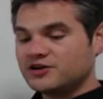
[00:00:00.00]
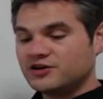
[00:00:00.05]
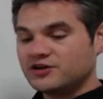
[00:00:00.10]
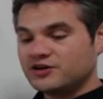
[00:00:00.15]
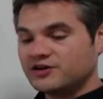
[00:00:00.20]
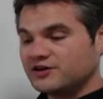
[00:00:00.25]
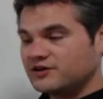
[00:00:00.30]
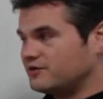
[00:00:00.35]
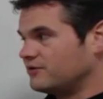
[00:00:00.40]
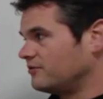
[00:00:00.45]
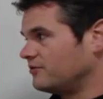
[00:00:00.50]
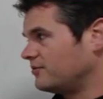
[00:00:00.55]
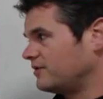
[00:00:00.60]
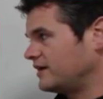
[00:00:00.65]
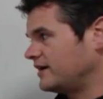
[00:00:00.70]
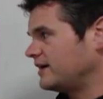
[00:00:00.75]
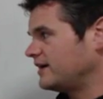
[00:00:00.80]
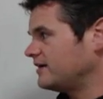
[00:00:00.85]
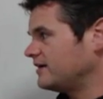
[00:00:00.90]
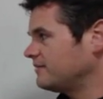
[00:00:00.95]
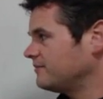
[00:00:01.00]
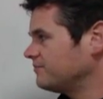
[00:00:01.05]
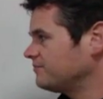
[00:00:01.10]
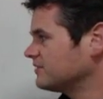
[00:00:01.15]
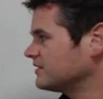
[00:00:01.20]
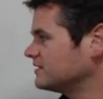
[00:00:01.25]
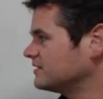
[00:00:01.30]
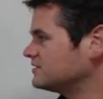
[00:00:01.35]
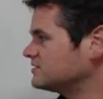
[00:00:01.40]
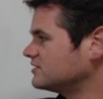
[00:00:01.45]
could away.
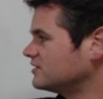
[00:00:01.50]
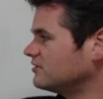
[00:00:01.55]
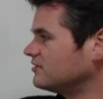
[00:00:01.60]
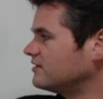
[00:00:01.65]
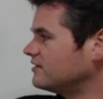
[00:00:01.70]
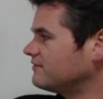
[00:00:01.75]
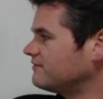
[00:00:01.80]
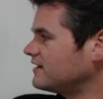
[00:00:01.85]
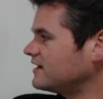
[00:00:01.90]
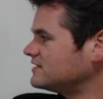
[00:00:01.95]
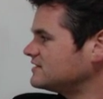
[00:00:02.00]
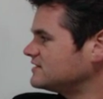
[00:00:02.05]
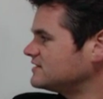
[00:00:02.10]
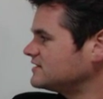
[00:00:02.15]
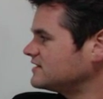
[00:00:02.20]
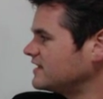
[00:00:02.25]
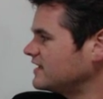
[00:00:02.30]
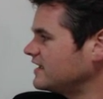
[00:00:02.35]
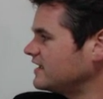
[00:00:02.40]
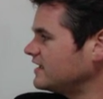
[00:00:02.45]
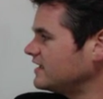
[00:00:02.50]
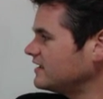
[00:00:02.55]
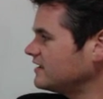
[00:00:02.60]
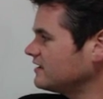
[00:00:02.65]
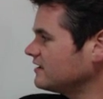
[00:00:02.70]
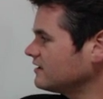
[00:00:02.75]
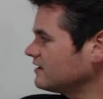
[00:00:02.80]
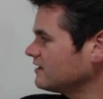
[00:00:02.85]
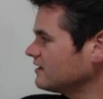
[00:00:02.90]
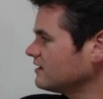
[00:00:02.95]
So if I say